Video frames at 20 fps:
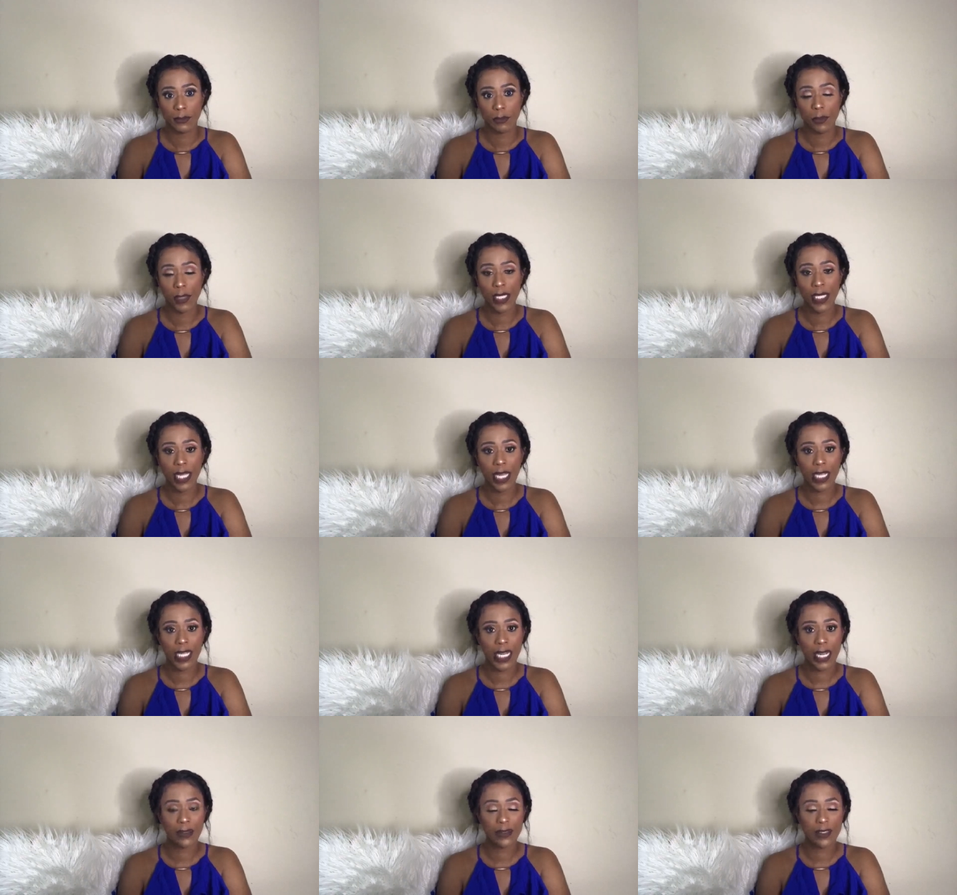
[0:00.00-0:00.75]
Men
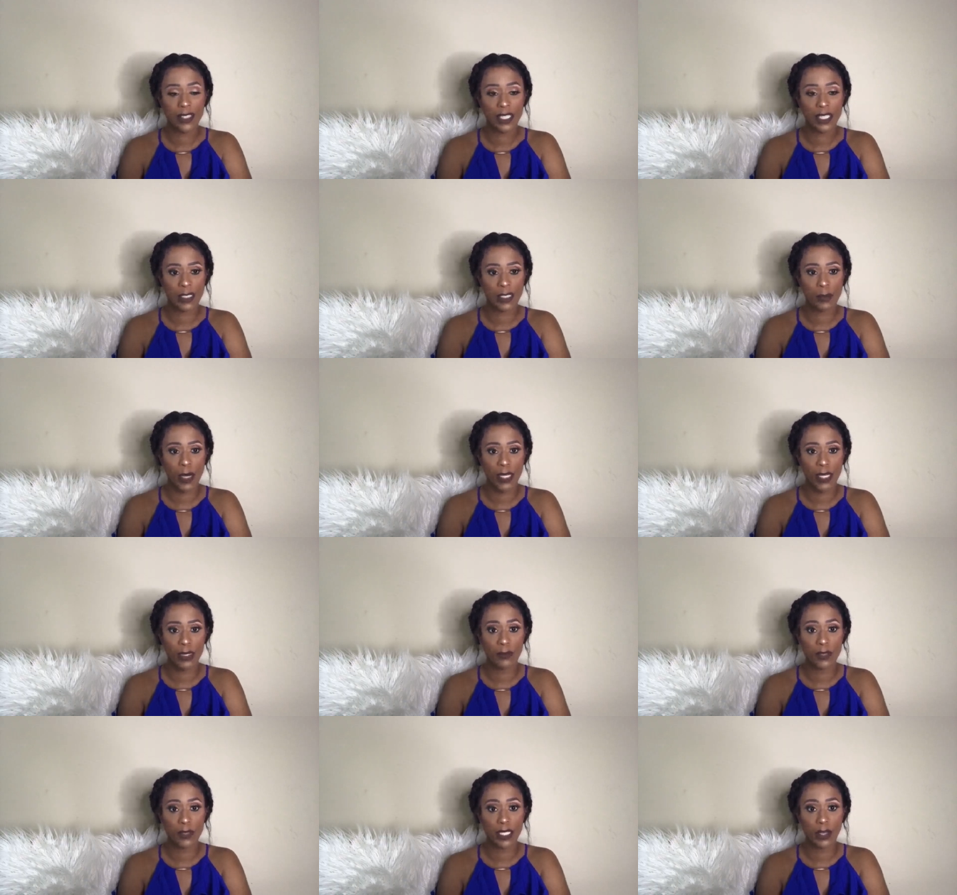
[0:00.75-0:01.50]
can't have sex by
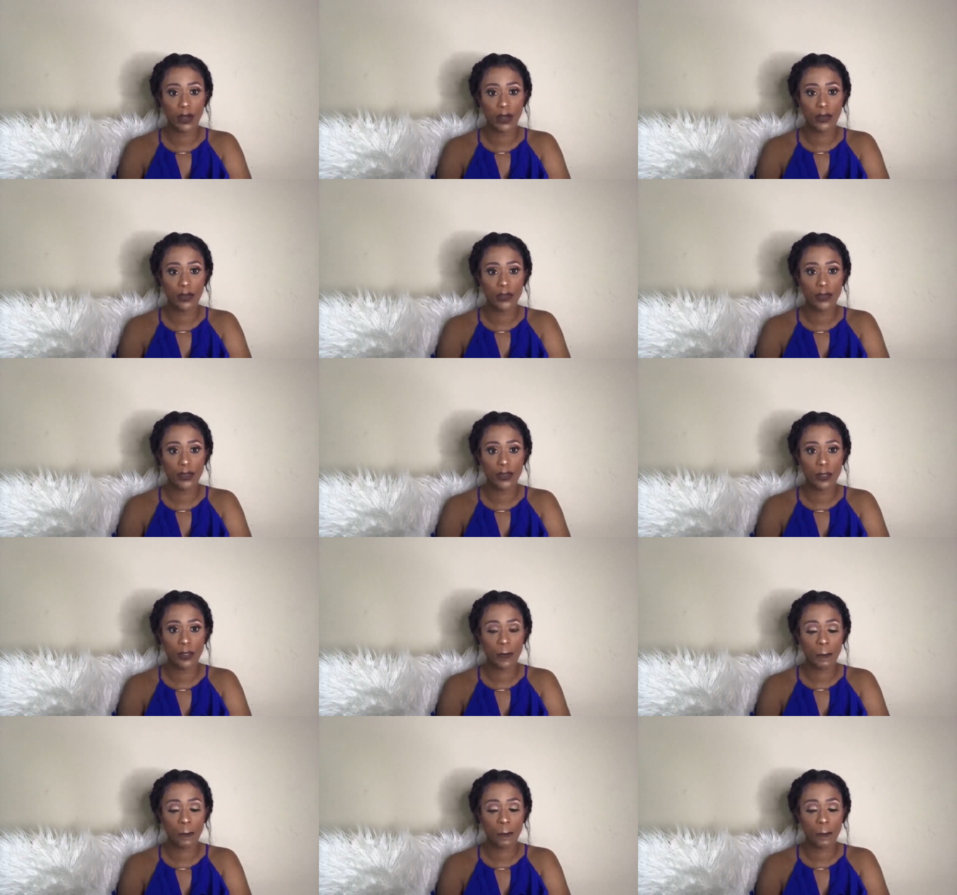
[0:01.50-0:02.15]
themselves.